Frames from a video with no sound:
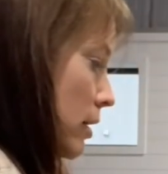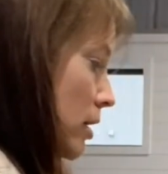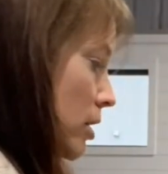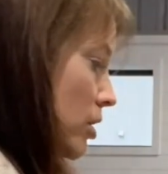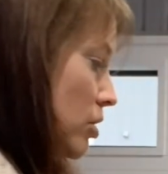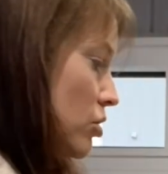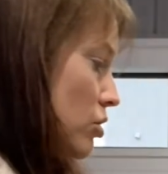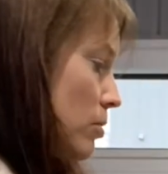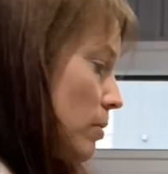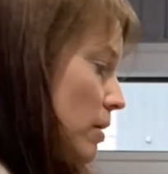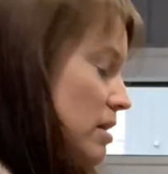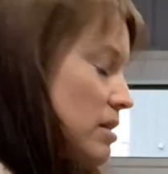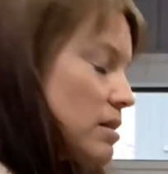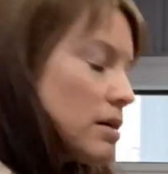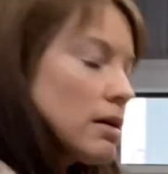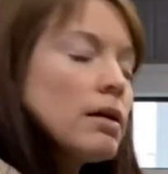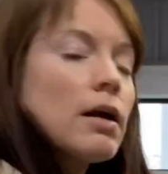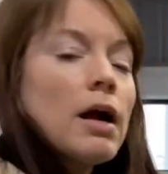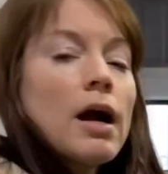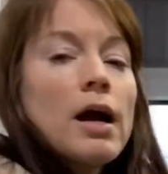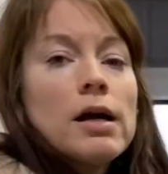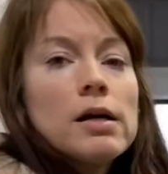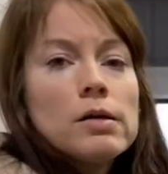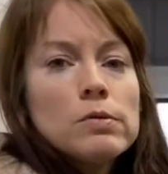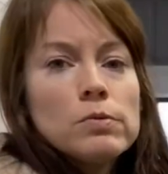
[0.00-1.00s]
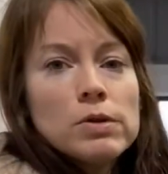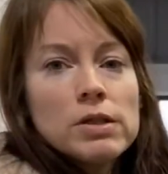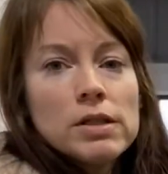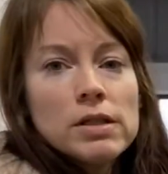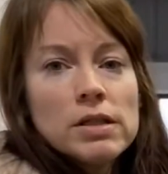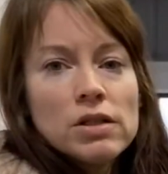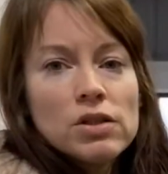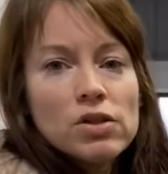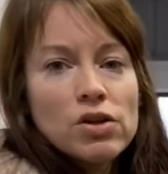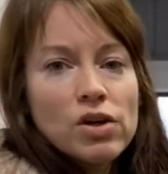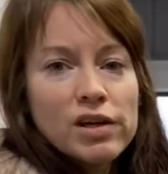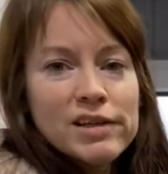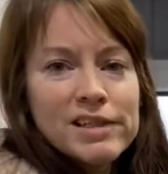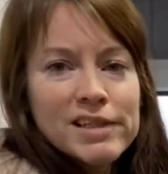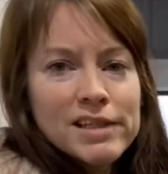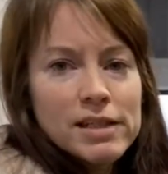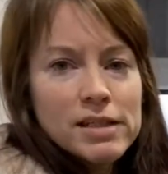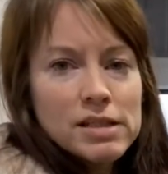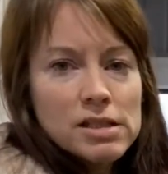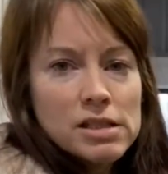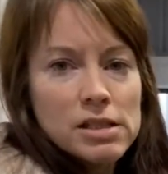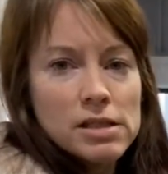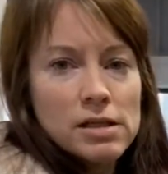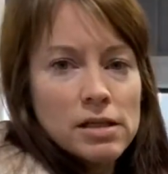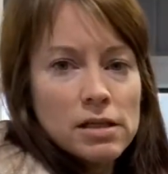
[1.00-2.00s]
So basically I would
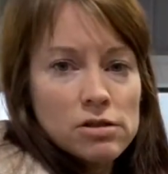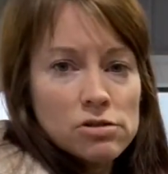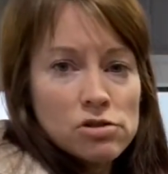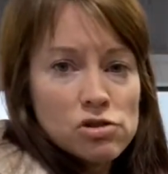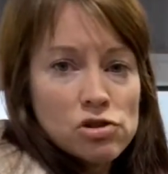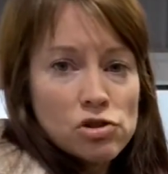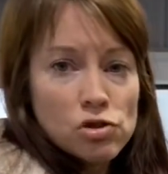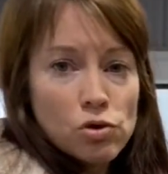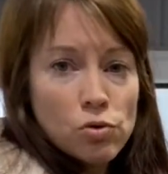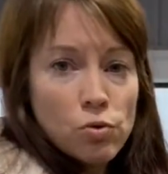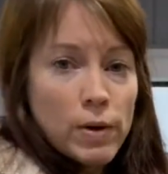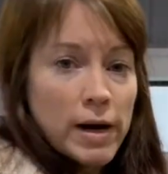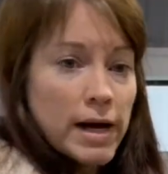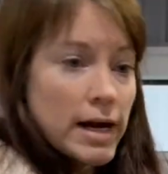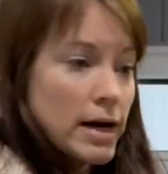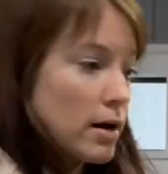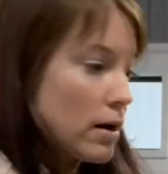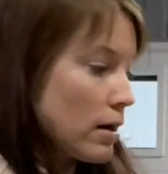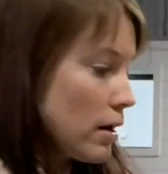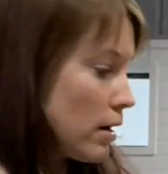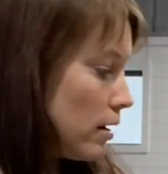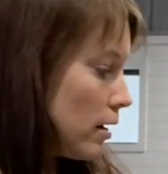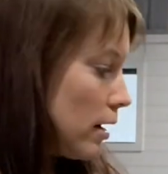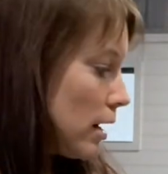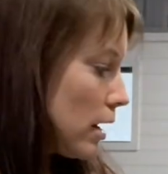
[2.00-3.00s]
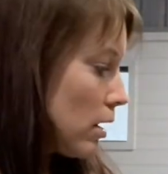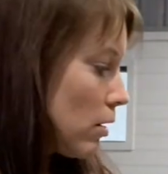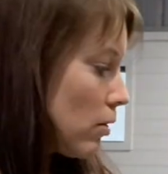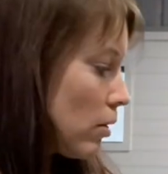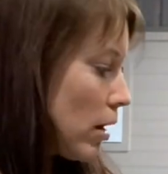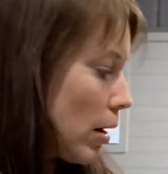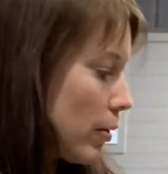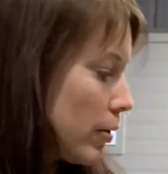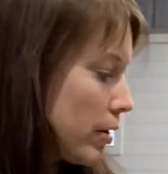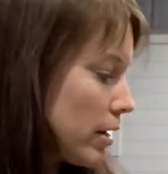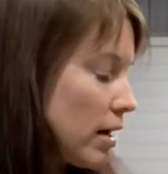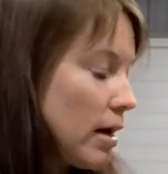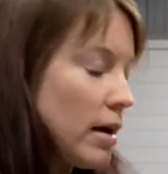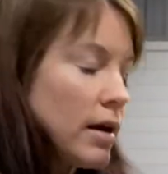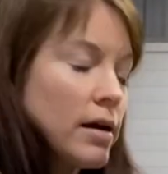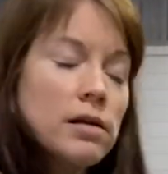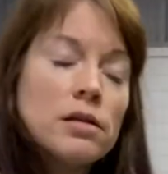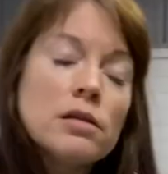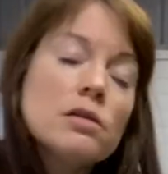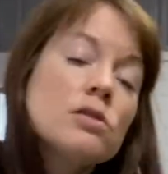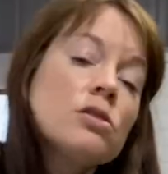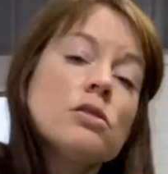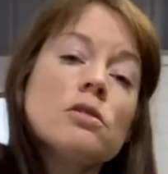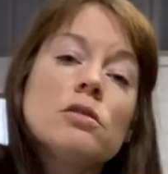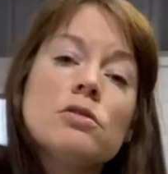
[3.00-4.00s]
cut a square and allow it kind of
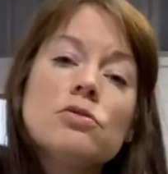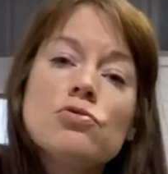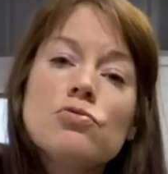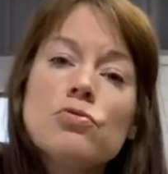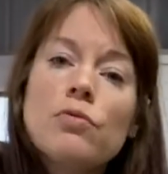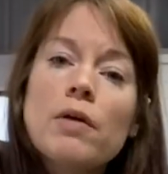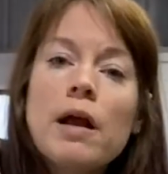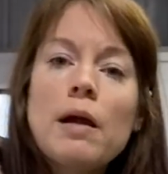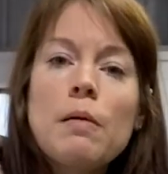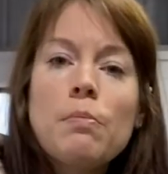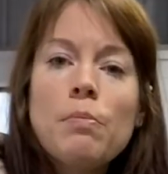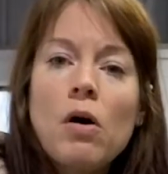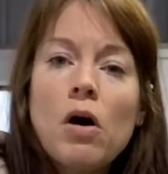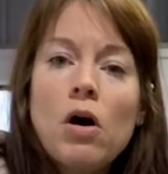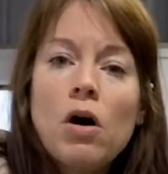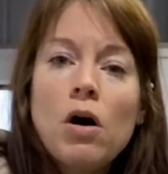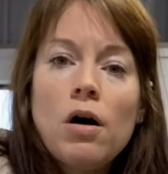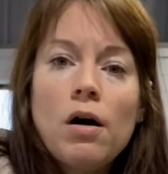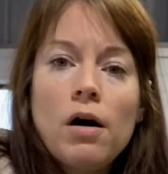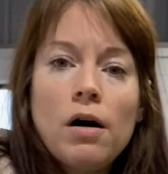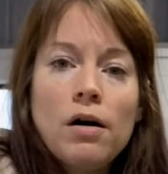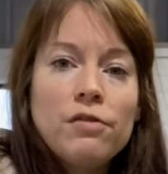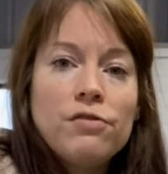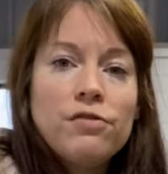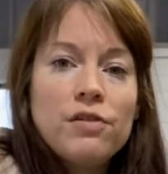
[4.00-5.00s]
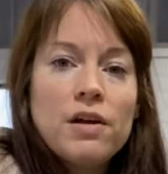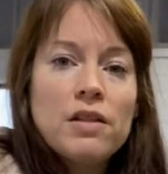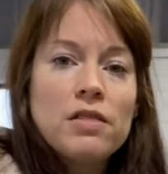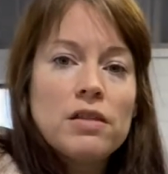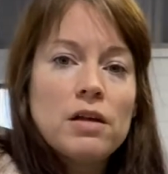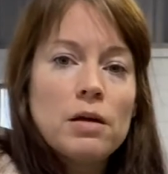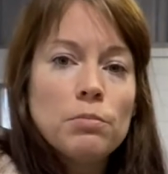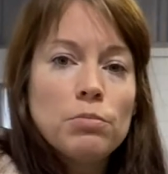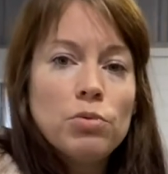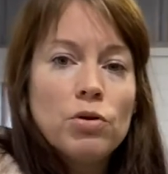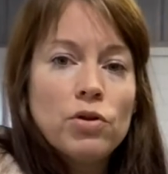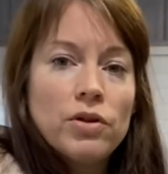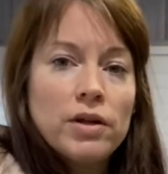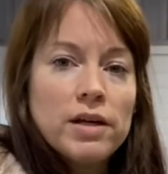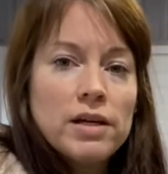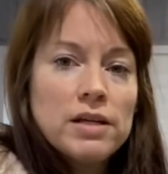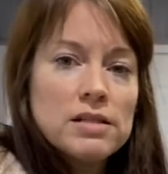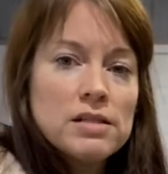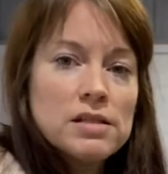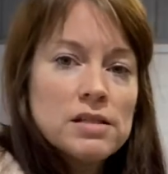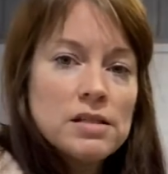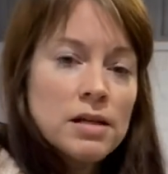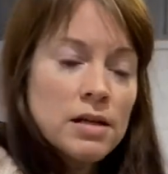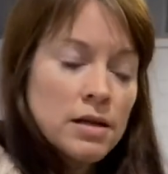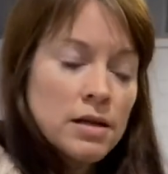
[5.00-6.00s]
to drape off and then place